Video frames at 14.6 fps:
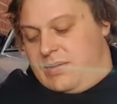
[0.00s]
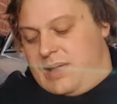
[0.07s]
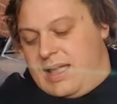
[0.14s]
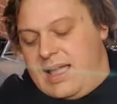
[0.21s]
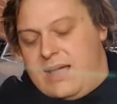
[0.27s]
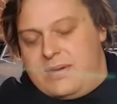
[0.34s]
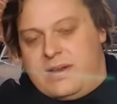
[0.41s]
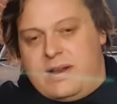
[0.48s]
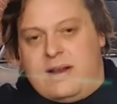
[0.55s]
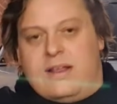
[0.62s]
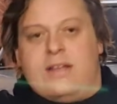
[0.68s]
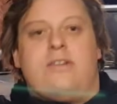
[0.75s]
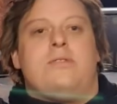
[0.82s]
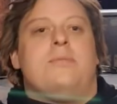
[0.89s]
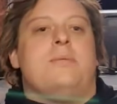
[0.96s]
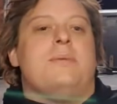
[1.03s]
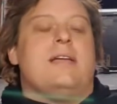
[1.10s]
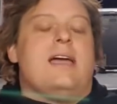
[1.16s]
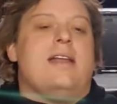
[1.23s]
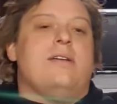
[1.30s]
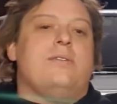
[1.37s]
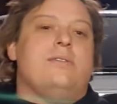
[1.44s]
how did I learn all my
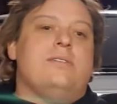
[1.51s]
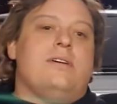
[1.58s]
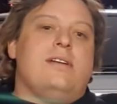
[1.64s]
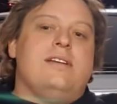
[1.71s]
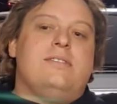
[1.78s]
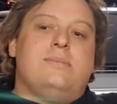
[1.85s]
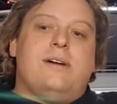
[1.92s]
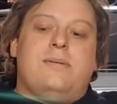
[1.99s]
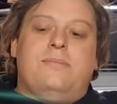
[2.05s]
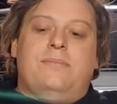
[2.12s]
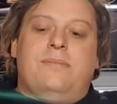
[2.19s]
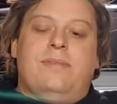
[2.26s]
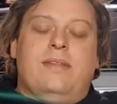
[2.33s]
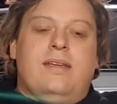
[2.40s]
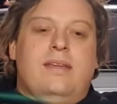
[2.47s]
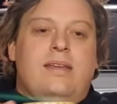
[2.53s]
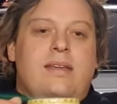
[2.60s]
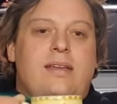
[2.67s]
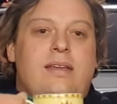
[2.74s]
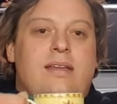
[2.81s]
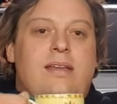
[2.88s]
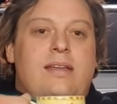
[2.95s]
mechanical knowledge? Well,
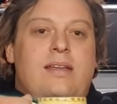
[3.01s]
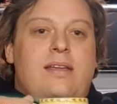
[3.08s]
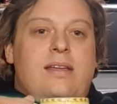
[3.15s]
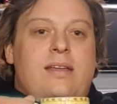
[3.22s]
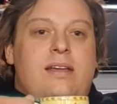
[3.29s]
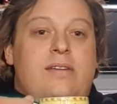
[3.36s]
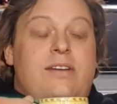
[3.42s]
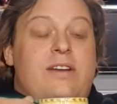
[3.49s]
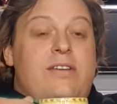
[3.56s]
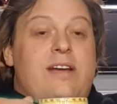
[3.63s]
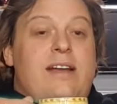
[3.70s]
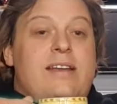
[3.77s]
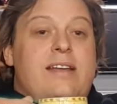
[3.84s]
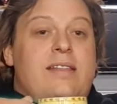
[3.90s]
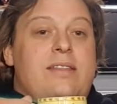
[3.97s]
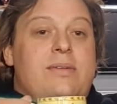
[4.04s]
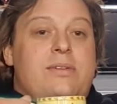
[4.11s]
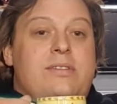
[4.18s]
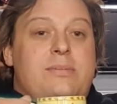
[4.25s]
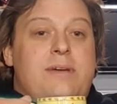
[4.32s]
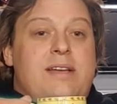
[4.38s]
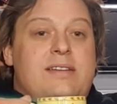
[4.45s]
I had a granddad that was
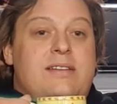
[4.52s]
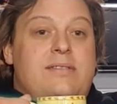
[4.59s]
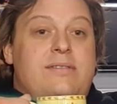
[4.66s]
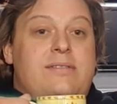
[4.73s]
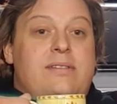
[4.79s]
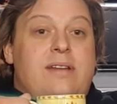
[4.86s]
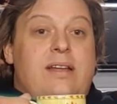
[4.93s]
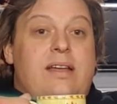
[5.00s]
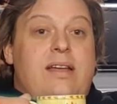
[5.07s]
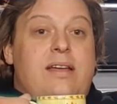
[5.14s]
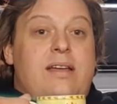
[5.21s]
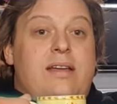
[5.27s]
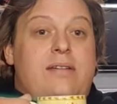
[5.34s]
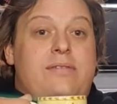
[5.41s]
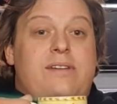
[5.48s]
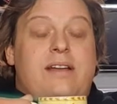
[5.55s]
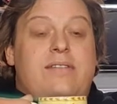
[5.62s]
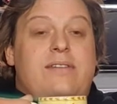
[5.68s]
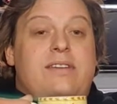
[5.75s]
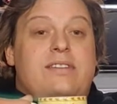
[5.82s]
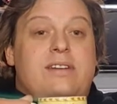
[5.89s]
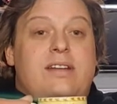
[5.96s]
a massive fan of
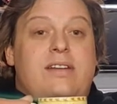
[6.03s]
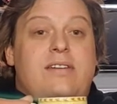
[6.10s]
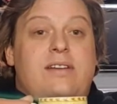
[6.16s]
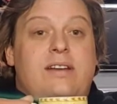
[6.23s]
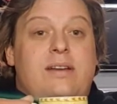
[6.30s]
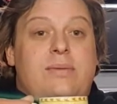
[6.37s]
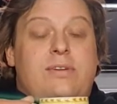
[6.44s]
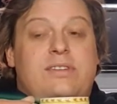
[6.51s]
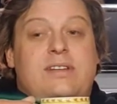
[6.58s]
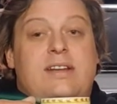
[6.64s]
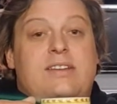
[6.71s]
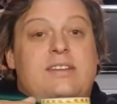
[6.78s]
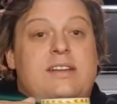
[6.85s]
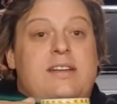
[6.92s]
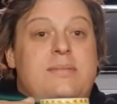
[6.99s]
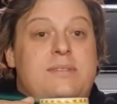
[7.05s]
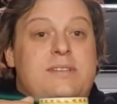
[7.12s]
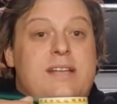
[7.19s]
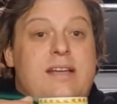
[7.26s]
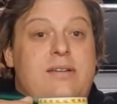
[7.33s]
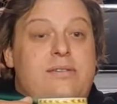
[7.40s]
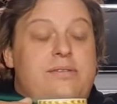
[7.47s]
engineering, and he was an engineer
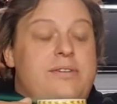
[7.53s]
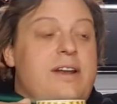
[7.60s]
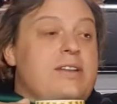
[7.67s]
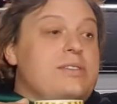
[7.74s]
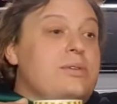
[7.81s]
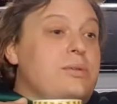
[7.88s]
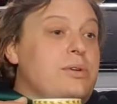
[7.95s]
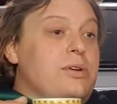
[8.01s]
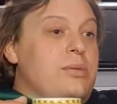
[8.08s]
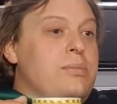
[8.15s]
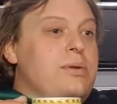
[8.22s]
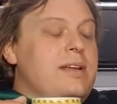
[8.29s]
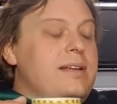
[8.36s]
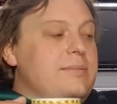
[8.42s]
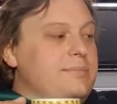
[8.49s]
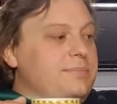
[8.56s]
himself, ran a tool company,